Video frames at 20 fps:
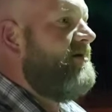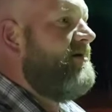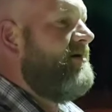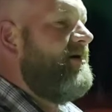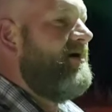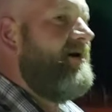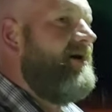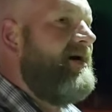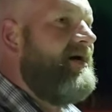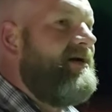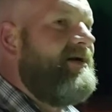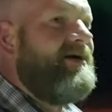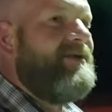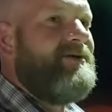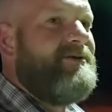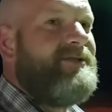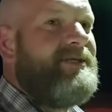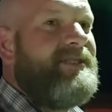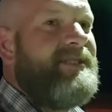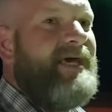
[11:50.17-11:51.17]
All right,
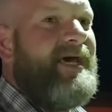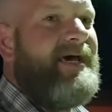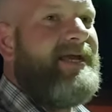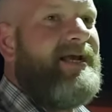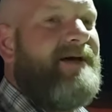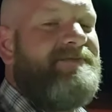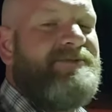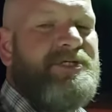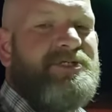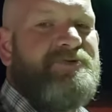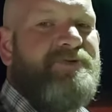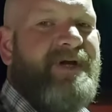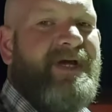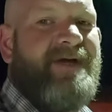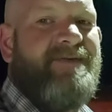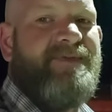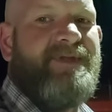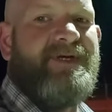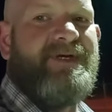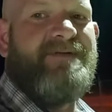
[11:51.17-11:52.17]
other than that, I'm just
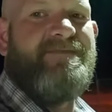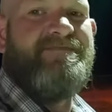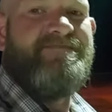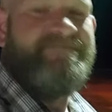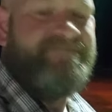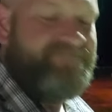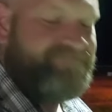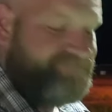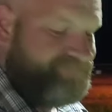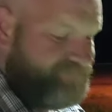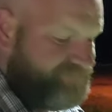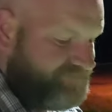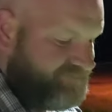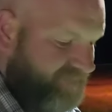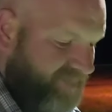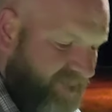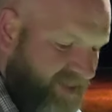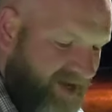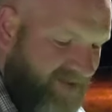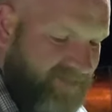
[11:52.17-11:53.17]
rambling.
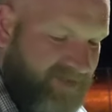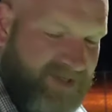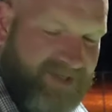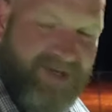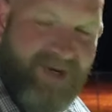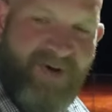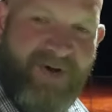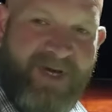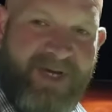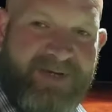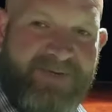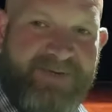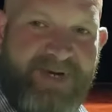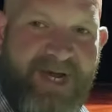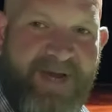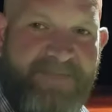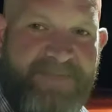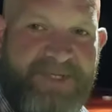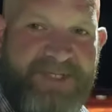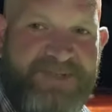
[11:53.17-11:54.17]
I'm gonna go ahead and
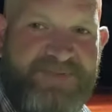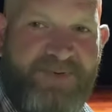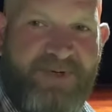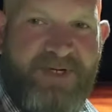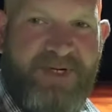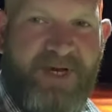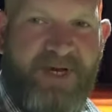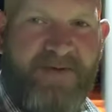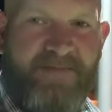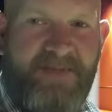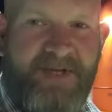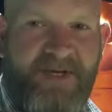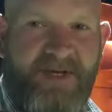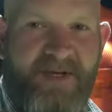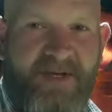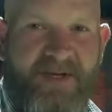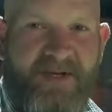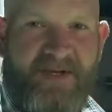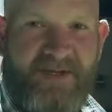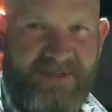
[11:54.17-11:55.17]
wrap this one up.
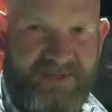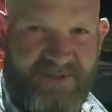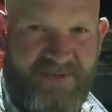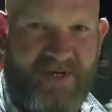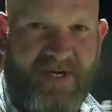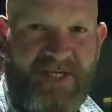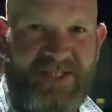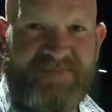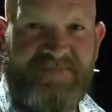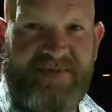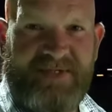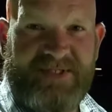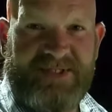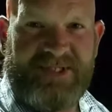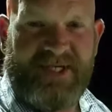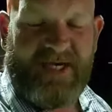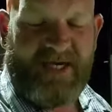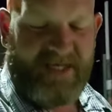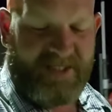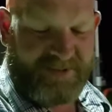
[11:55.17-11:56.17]
You guys be
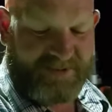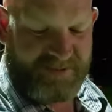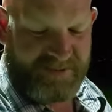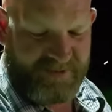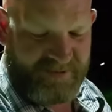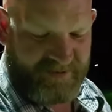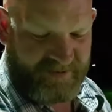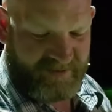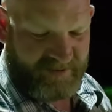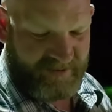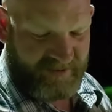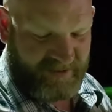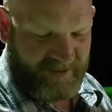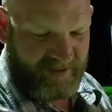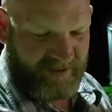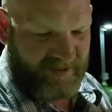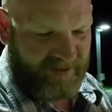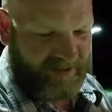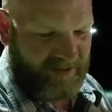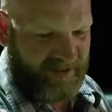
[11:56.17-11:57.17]
safe
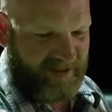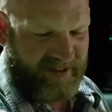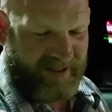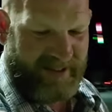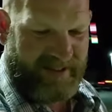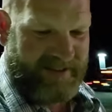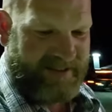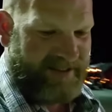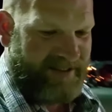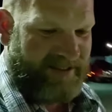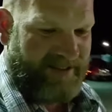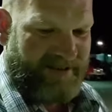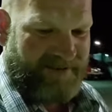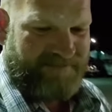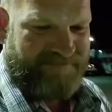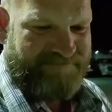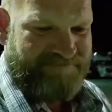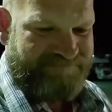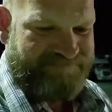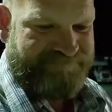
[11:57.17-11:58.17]
and uh,
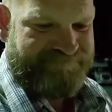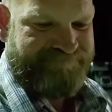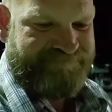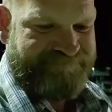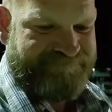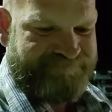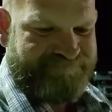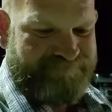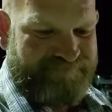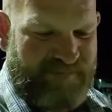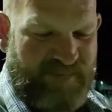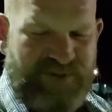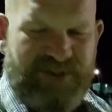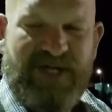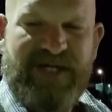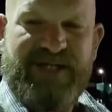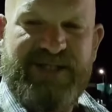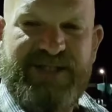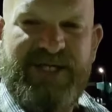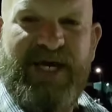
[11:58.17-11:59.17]

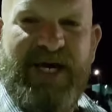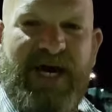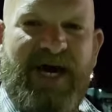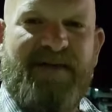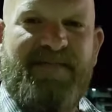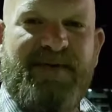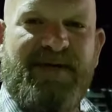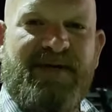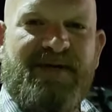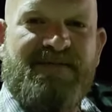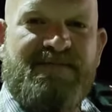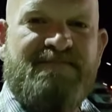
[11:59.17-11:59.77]
try to stay happy.